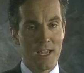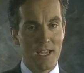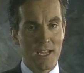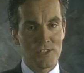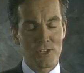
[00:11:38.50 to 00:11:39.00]

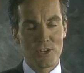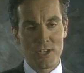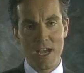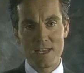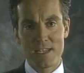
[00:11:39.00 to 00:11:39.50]
It's a
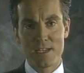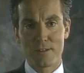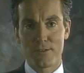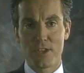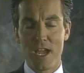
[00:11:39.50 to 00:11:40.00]
good idea
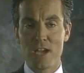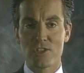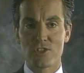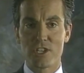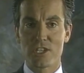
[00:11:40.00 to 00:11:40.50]
for the
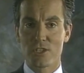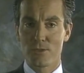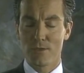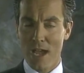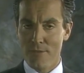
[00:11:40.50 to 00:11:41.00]
agency
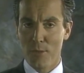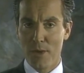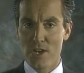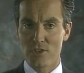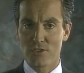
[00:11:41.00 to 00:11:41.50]
to have the
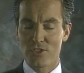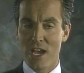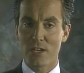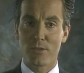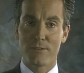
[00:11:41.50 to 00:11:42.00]
patient
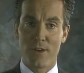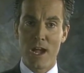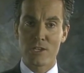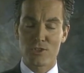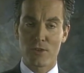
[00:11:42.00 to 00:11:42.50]
sign a
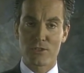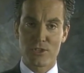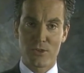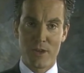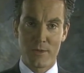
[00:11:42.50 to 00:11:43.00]
revised service
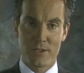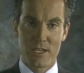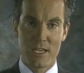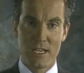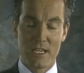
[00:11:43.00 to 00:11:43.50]
agreement
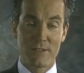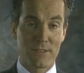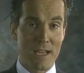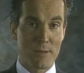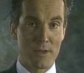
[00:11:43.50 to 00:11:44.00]
if
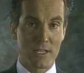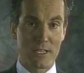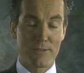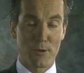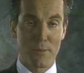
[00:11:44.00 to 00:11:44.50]

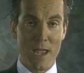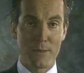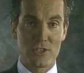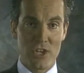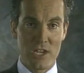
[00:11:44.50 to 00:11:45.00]
liability for
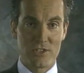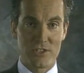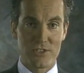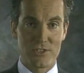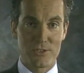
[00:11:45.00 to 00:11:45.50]
payment
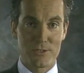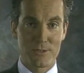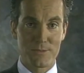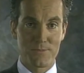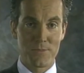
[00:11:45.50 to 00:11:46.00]
changes.
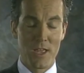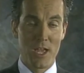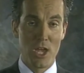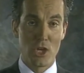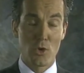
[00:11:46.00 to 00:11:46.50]

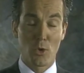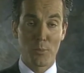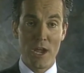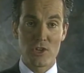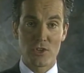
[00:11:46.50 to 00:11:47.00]
Your
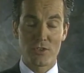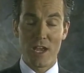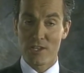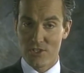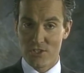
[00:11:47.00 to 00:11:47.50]
patient
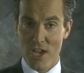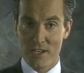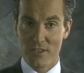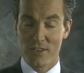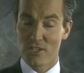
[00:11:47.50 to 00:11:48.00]
has
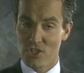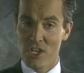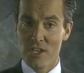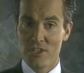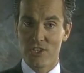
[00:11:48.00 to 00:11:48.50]
decided that
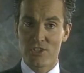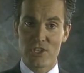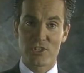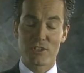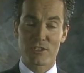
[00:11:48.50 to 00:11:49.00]
she needs
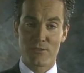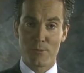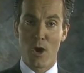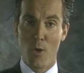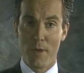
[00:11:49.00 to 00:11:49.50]
assistance
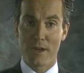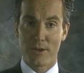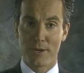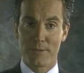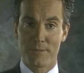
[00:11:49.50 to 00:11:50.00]
from a homemaker.